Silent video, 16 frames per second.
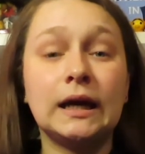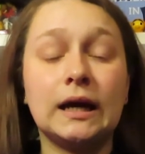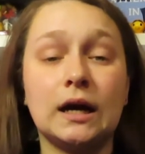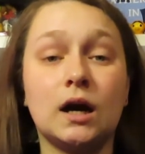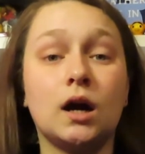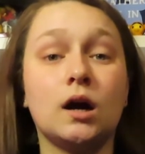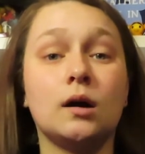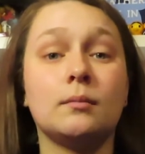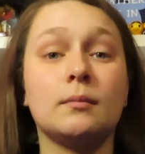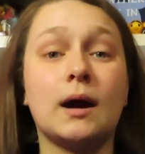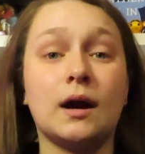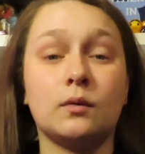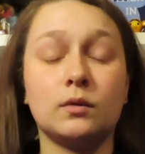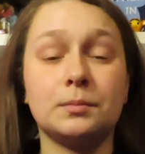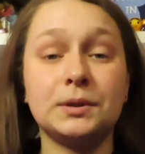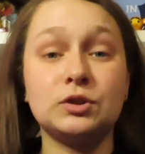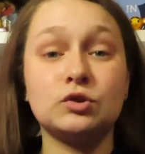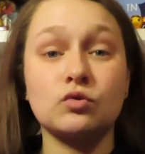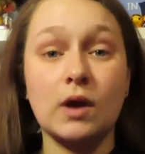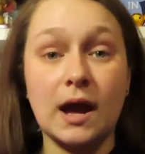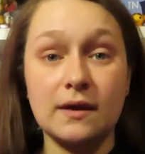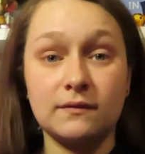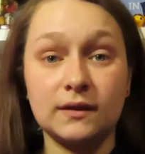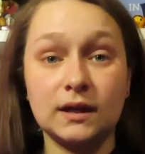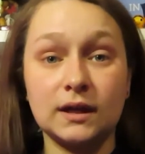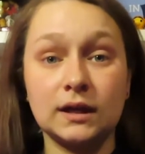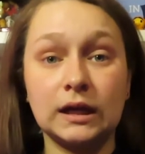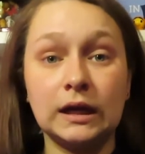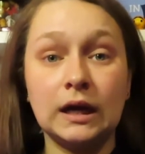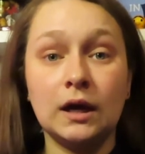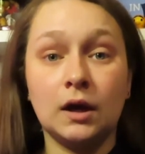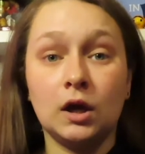I will be driving,
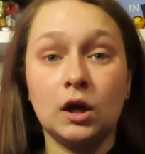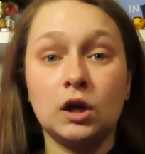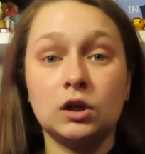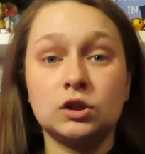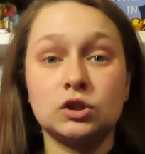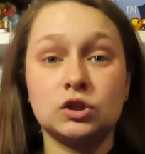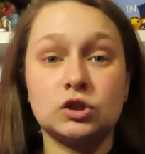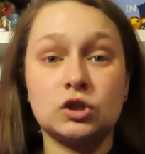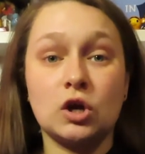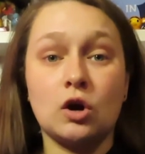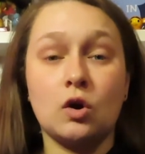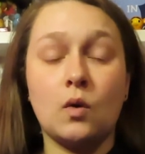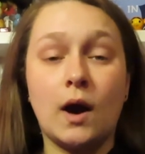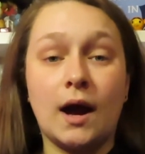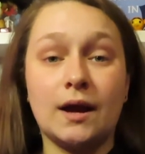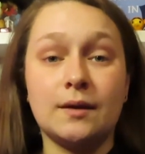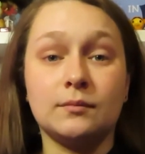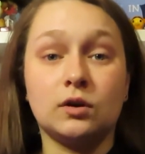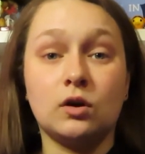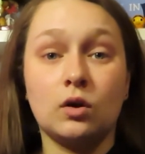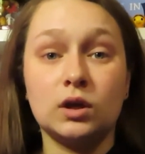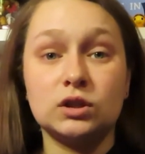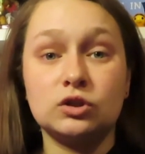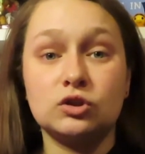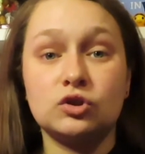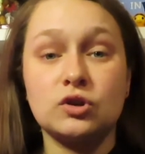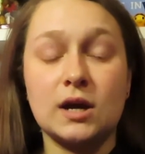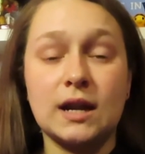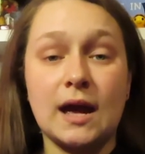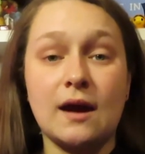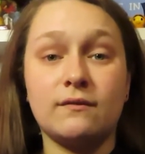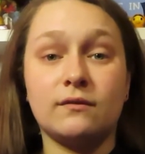so I'm going to try
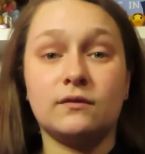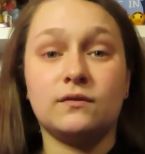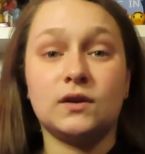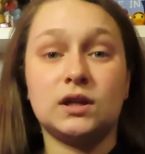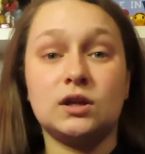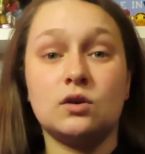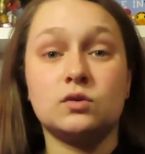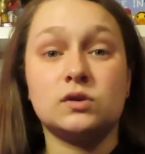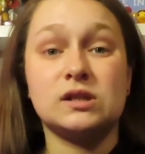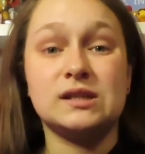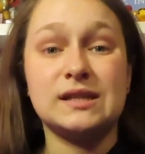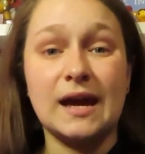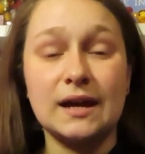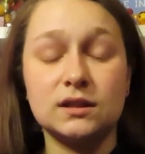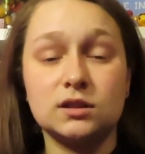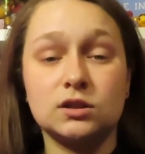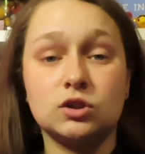to have a video set